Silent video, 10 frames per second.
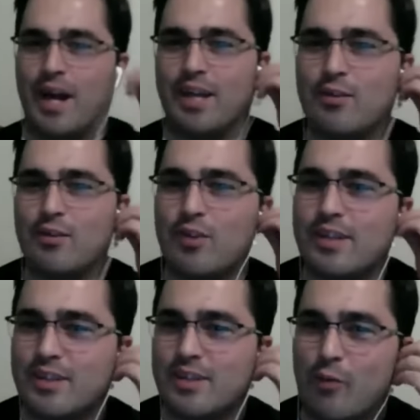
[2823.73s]
You think that
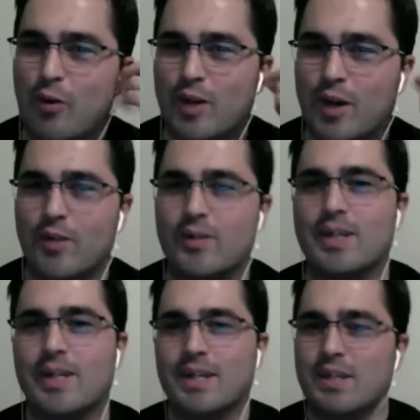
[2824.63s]
they won't go
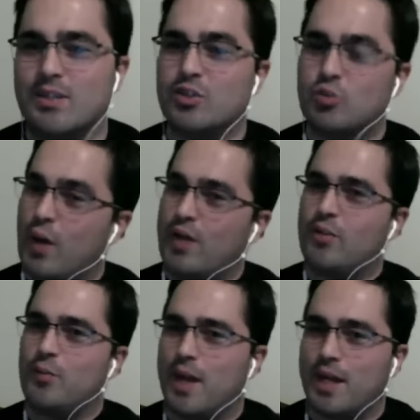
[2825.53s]
because there's way too
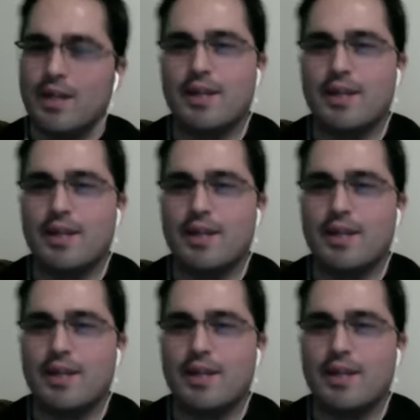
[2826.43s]
many?